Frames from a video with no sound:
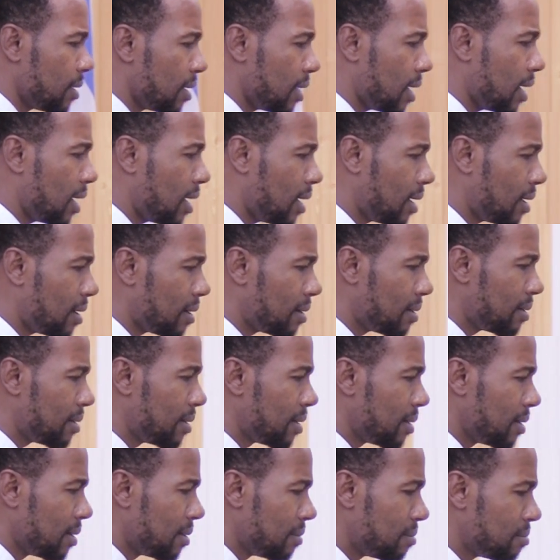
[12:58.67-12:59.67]

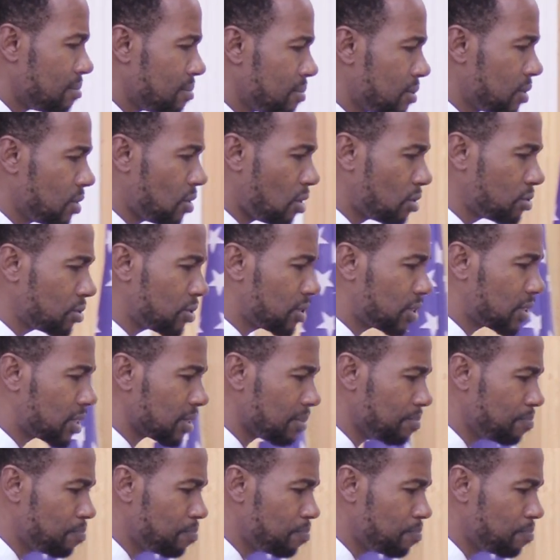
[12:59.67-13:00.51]
not